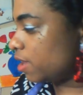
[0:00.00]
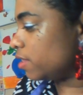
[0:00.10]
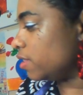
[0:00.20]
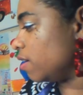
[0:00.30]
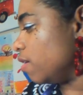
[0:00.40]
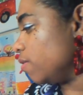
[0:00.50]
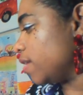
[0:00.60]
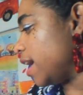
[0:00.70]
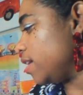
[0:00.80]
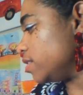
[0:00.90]

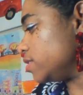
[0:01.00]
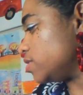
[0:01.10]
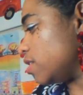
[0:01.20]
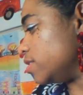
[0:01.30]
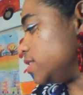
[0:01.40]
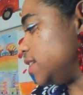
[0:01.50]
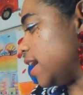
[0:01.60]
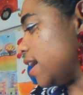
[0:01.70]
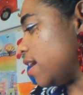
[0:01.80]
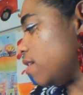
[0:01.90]
Yellow. Okay, start
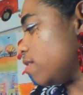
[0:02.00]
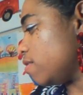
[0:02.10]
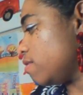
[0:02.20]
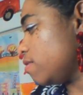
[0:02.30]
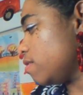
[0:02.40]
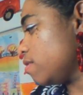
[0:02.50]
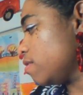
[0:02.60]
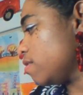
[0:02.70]
down.